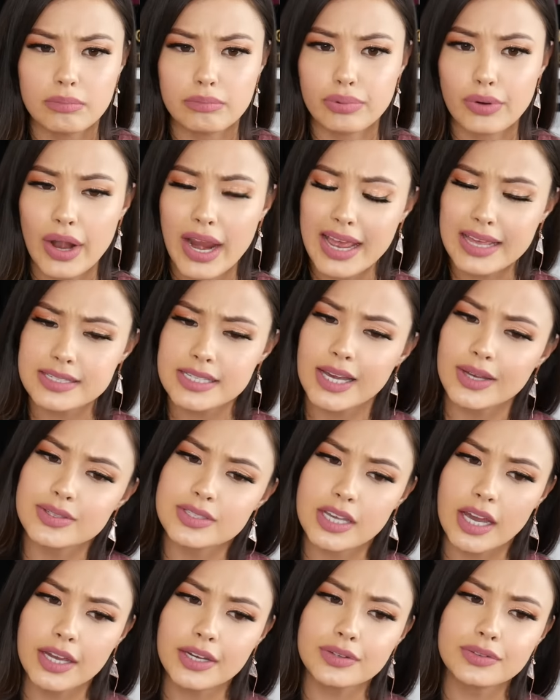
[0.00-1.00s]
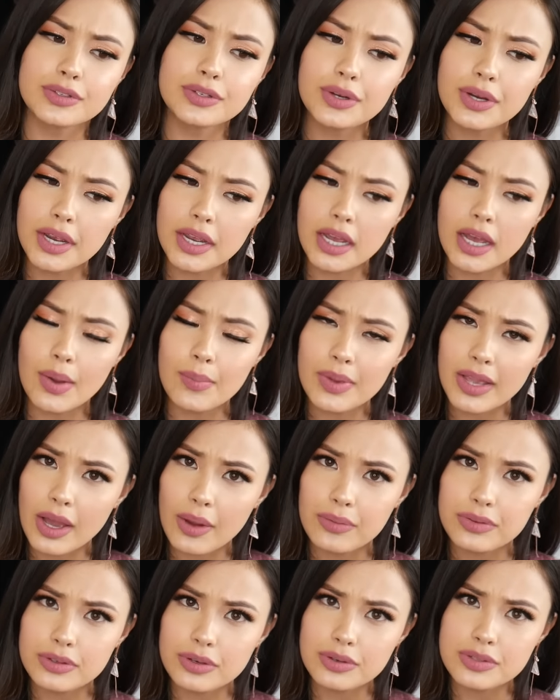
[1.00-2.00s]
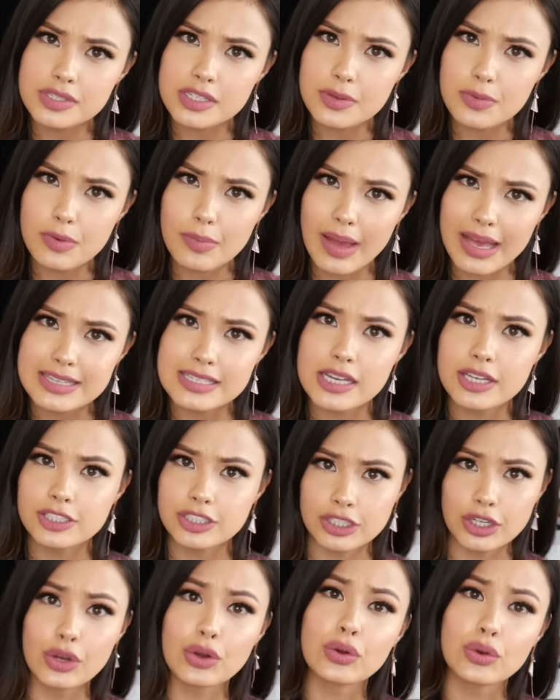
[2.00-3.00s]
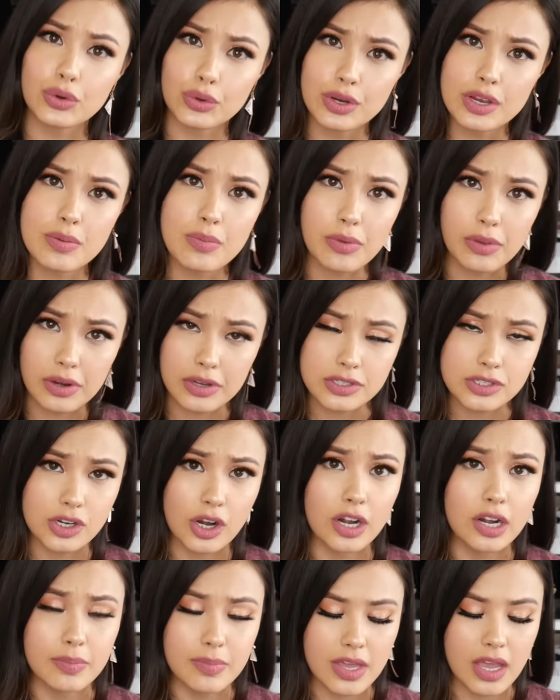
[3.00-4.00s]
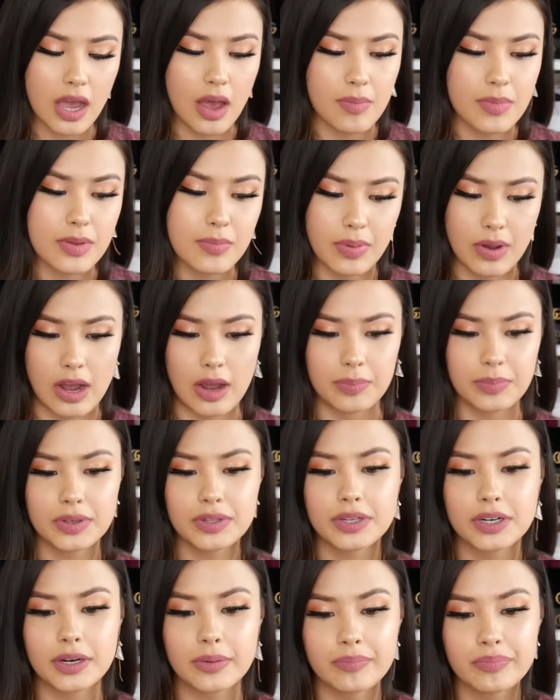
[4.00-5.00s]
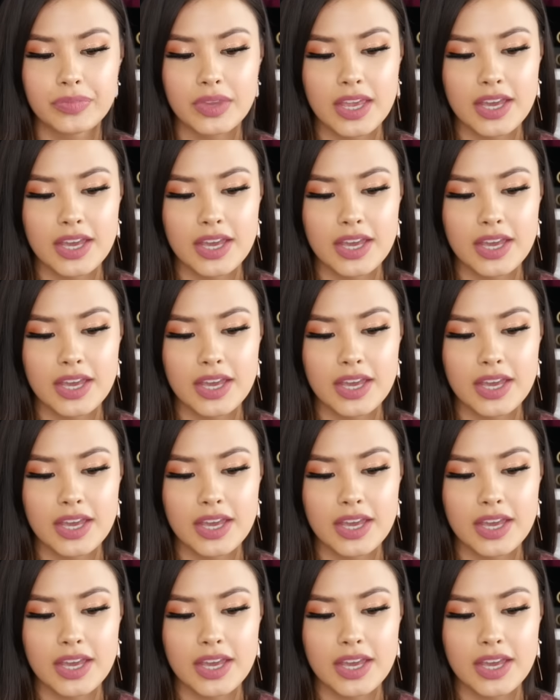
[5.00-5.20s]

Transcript: brands outside of Korea coming out with their own sleeping masks until Korean beauty started becoming popular.